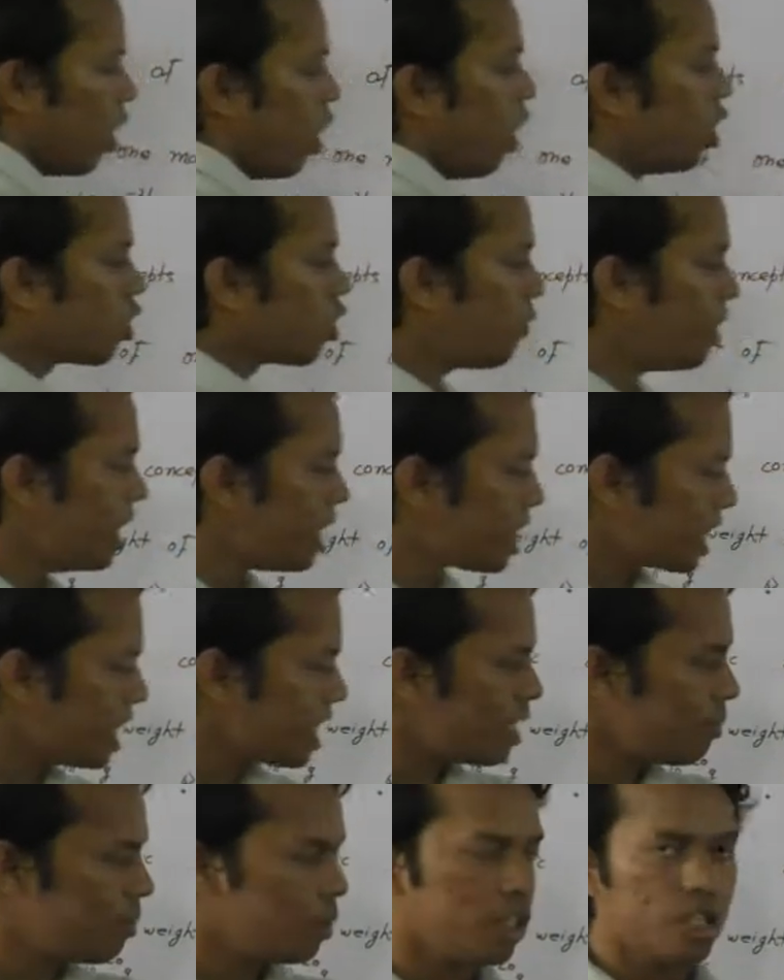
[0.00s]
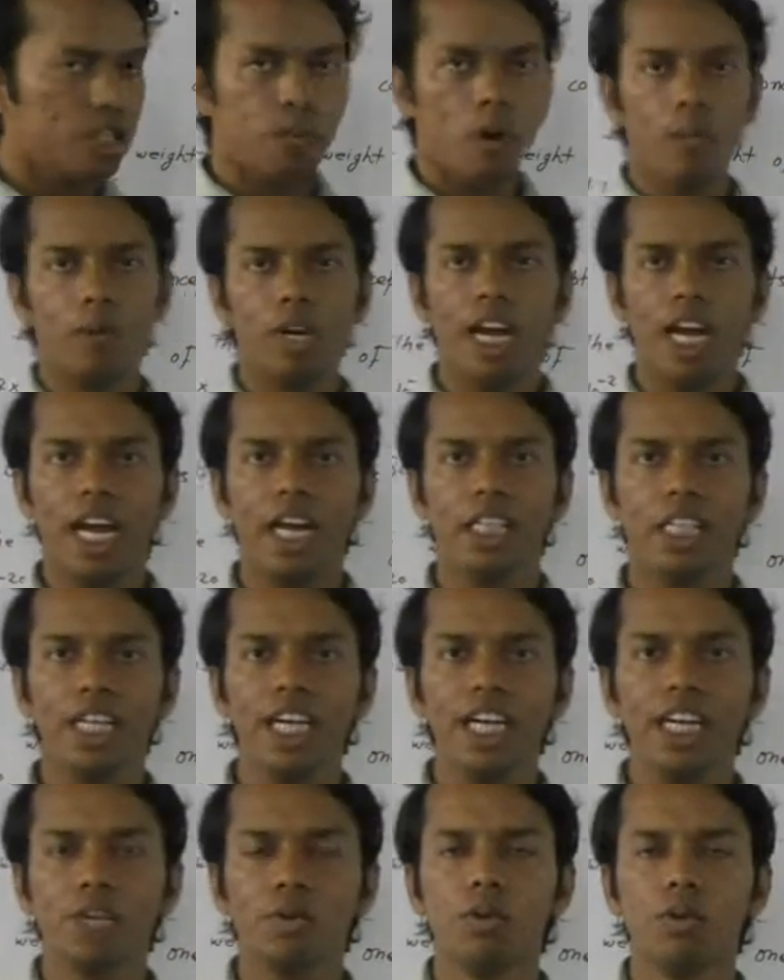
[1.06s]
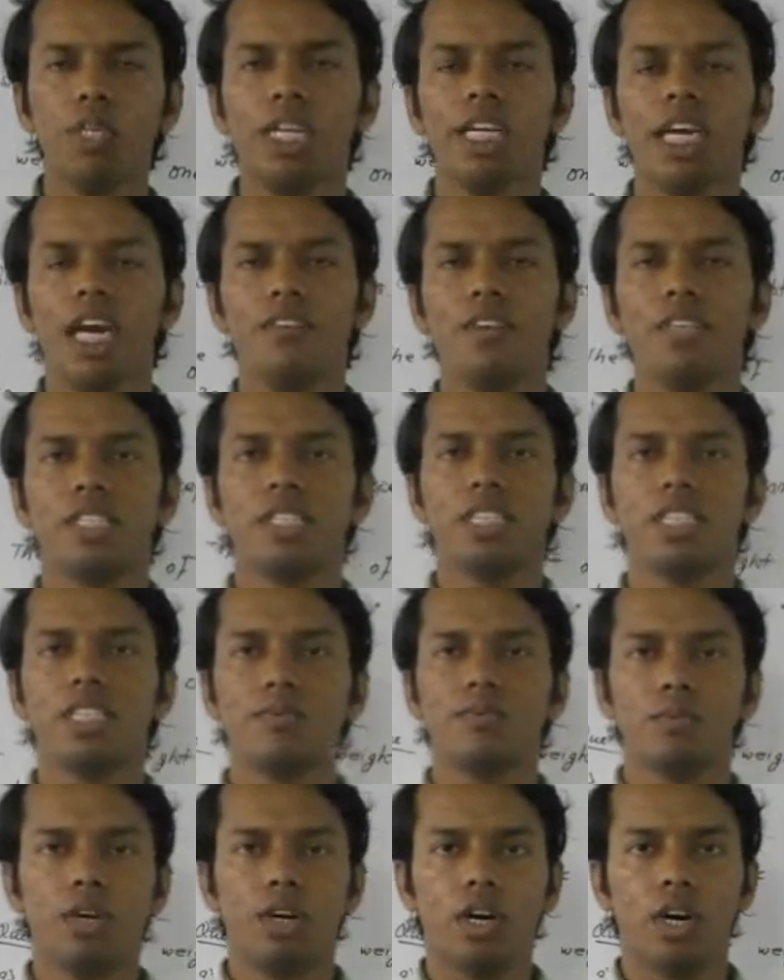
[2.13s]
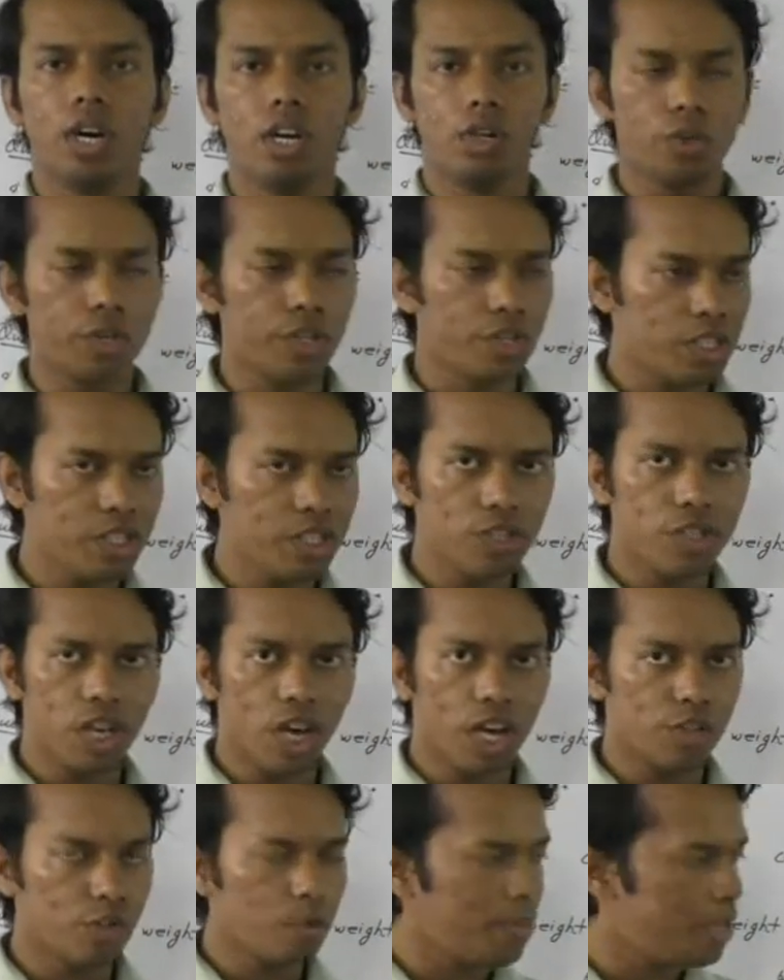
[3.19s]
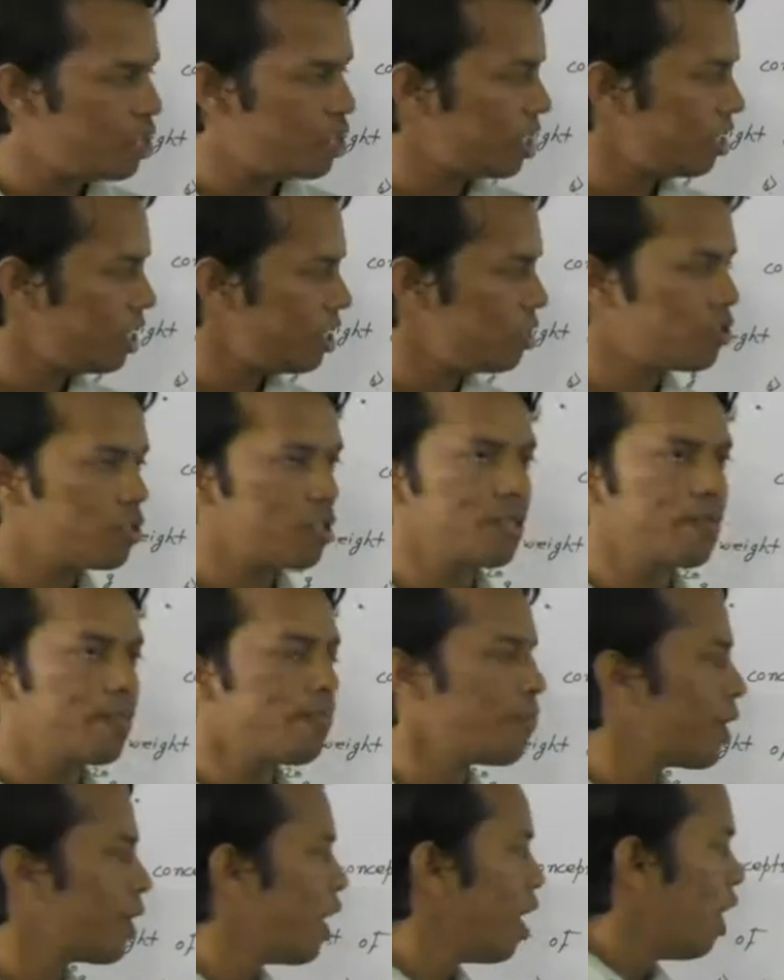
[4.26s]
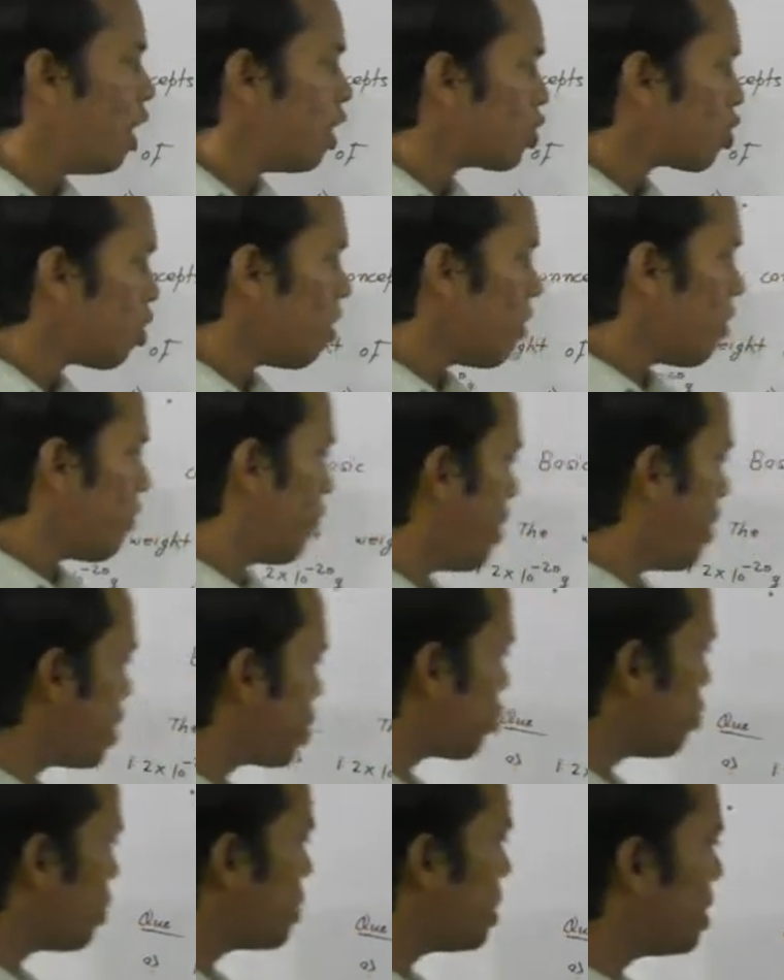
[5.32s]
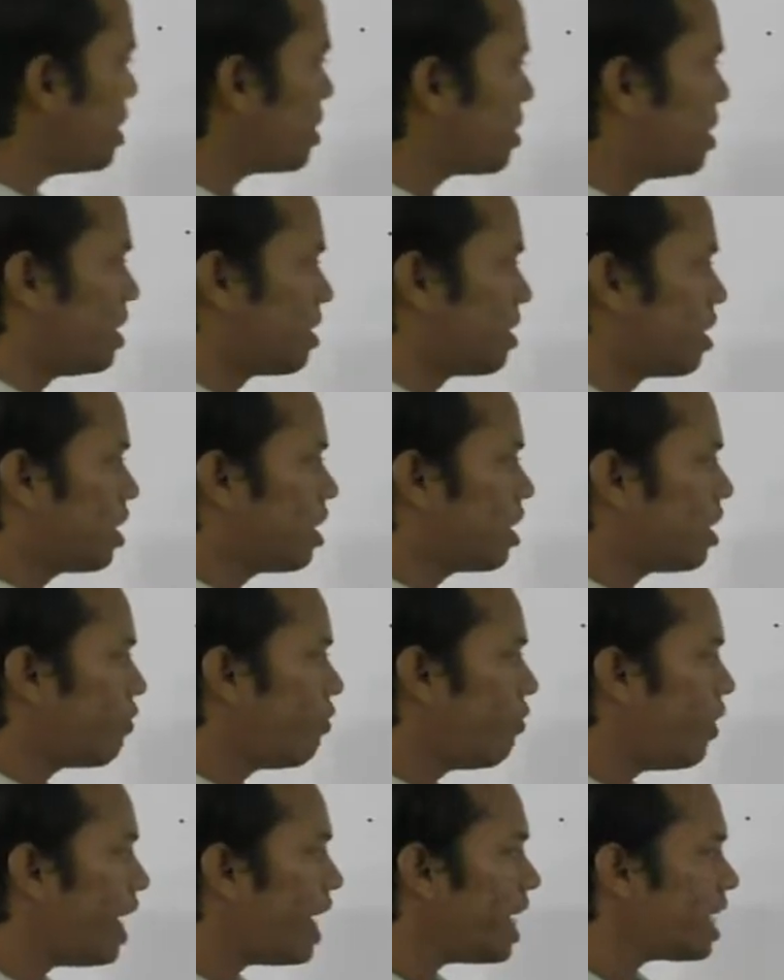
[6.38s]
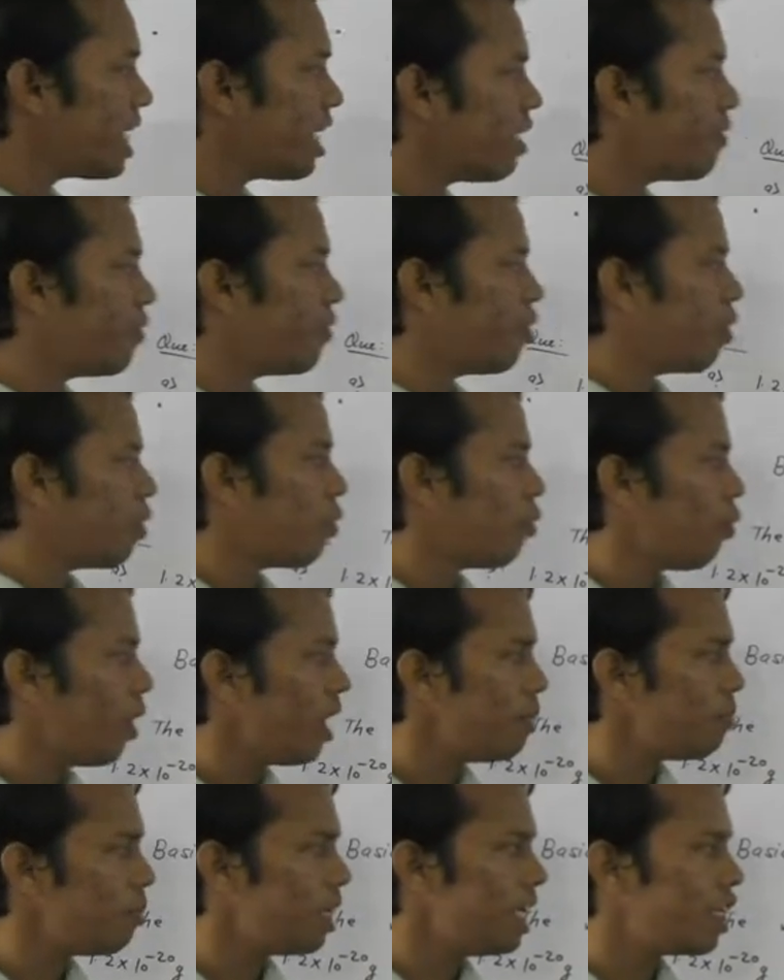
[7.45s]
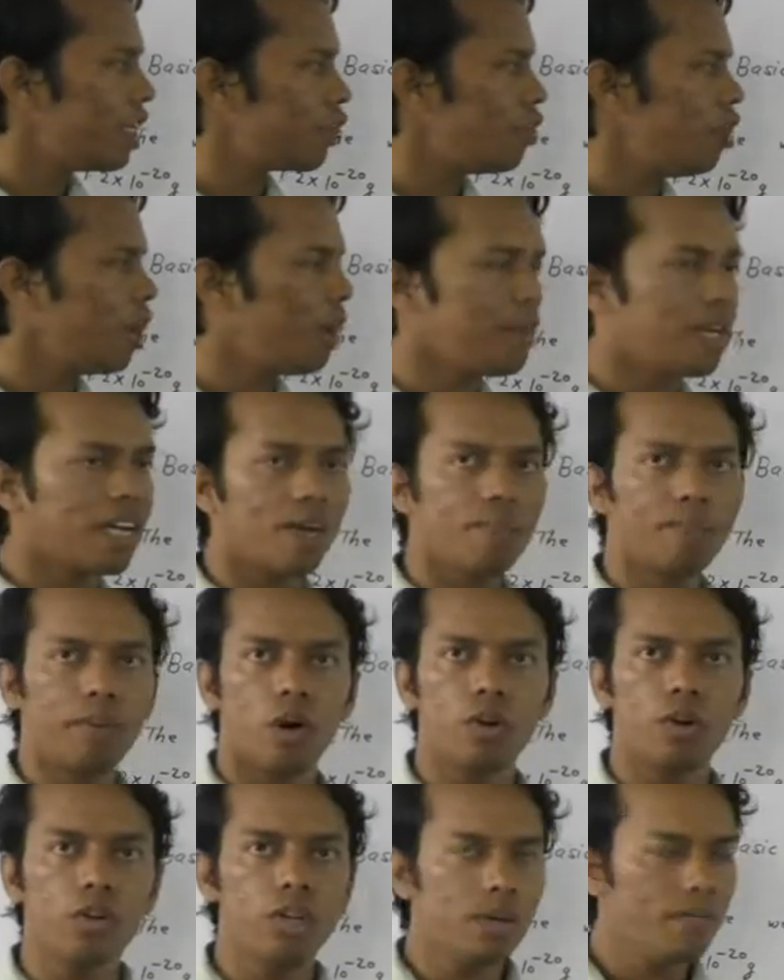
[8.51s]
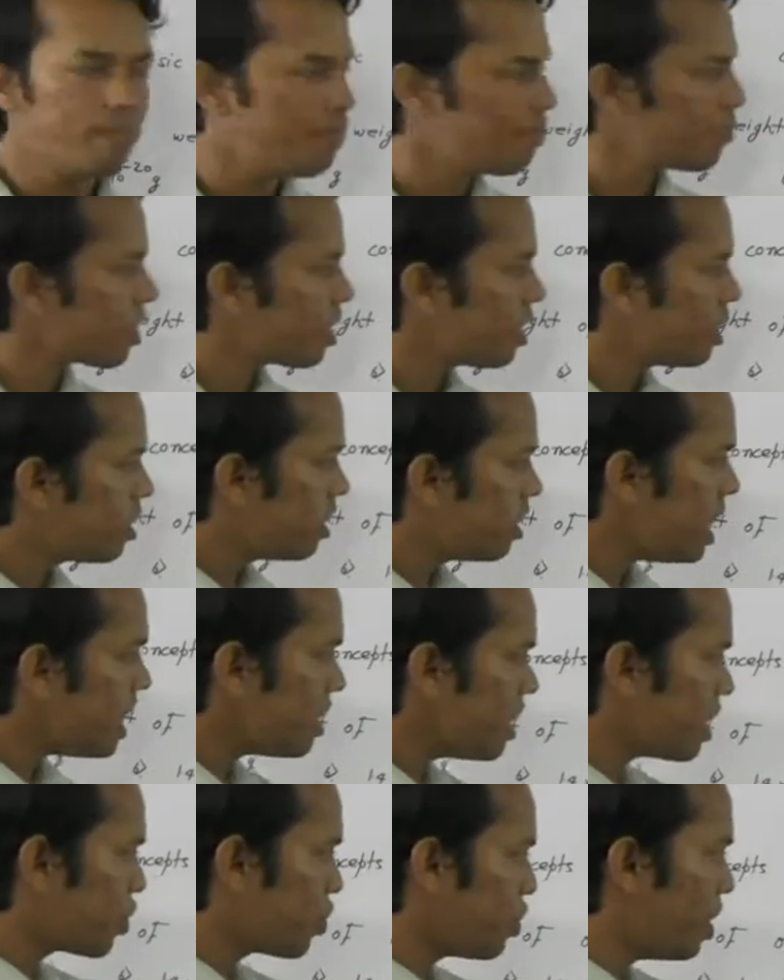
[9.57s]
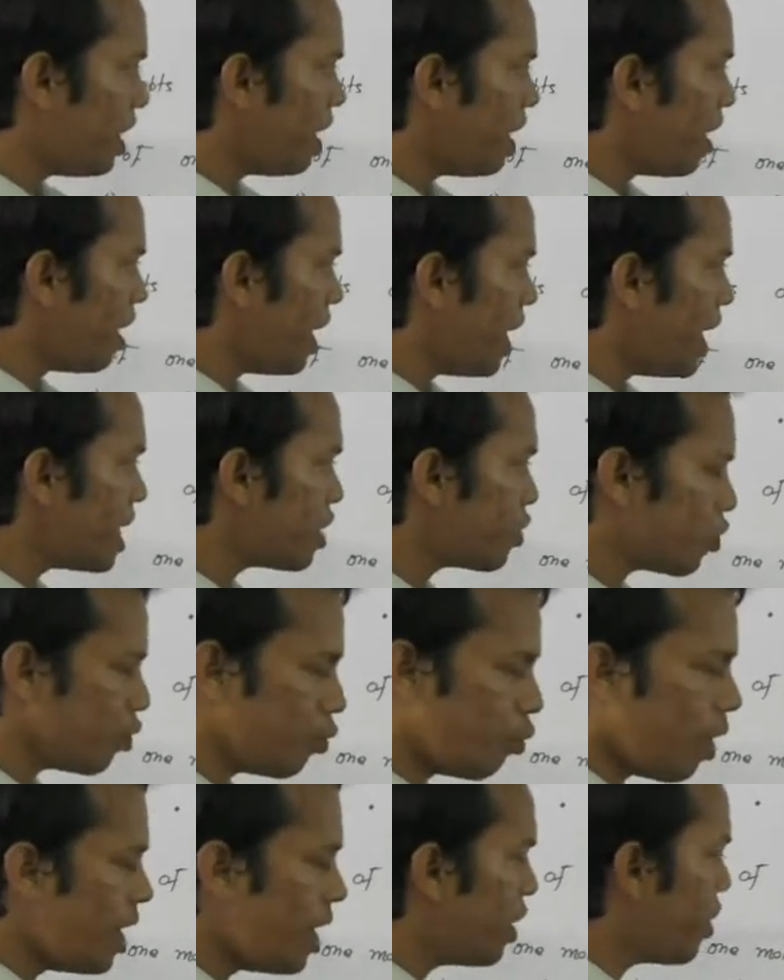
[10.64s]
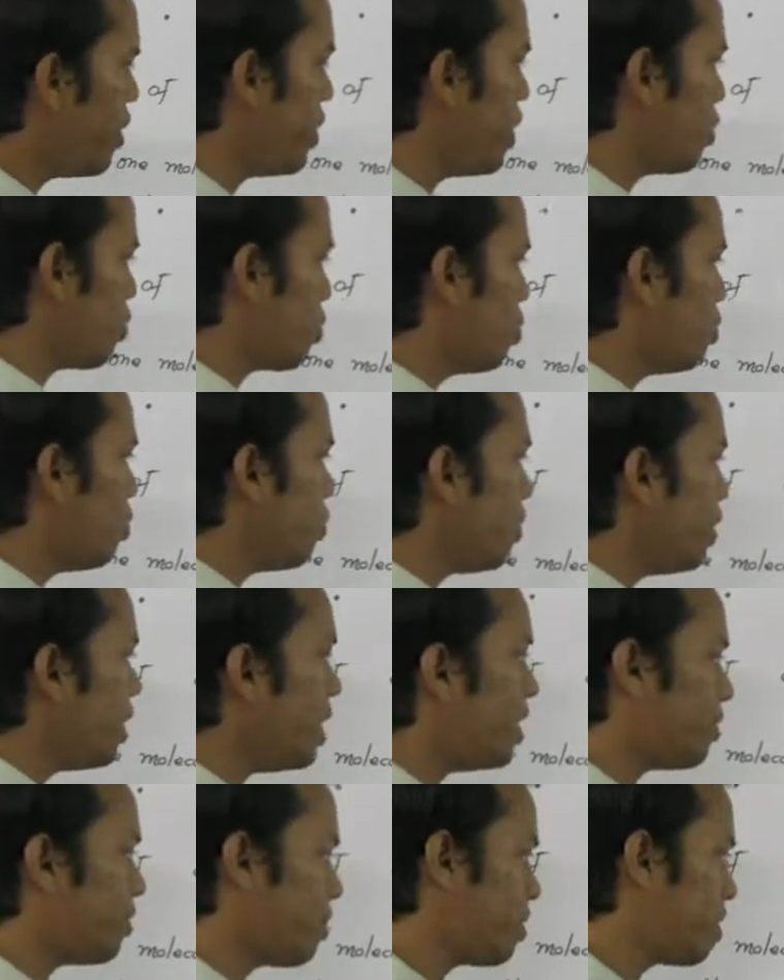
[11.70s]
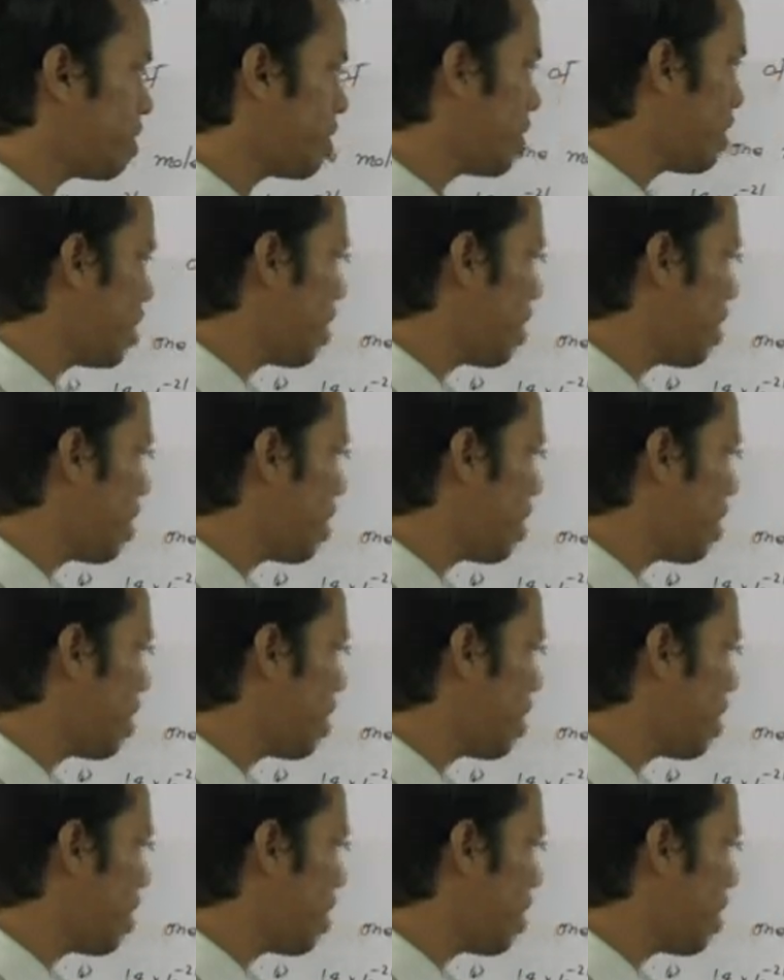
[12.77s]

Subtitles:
So we discussed about this formula, and then I told that I will discuss some questions also based on this. So first question is this: the weight of one molecule of a compound C60H122 is.